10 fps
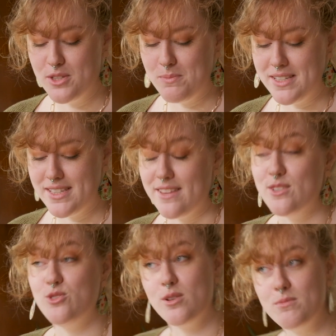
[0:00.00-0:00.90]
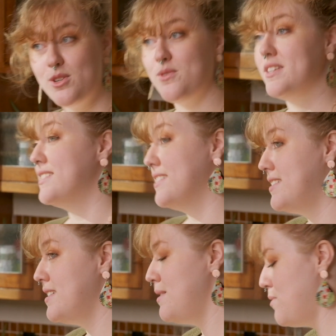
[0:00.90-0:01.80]
means that the germs don't
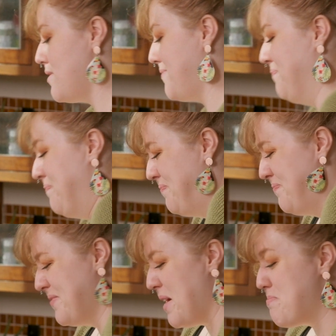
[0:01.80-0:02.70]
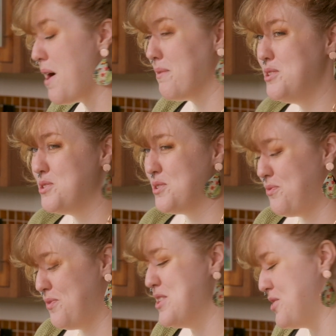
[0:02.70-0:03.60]
exist anymore. I probably should
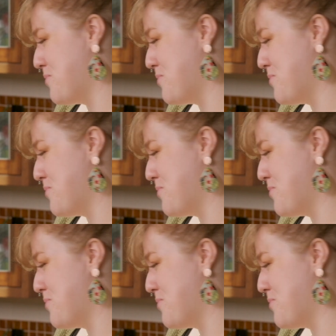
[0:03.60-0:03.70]
have finished